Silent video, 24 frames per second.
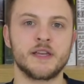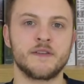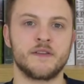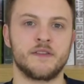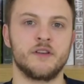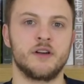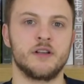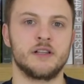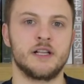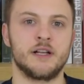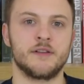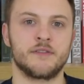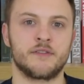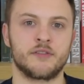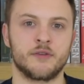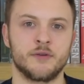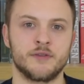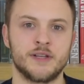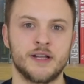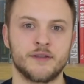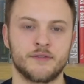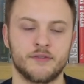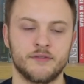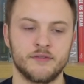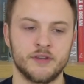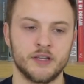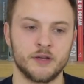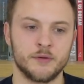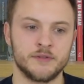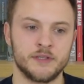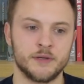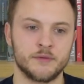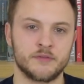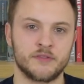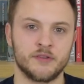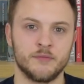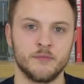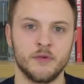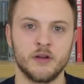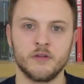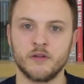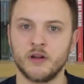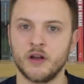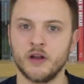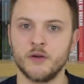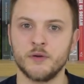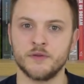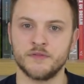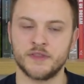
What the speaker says: They're not allowed to announce a deal until tomorrow,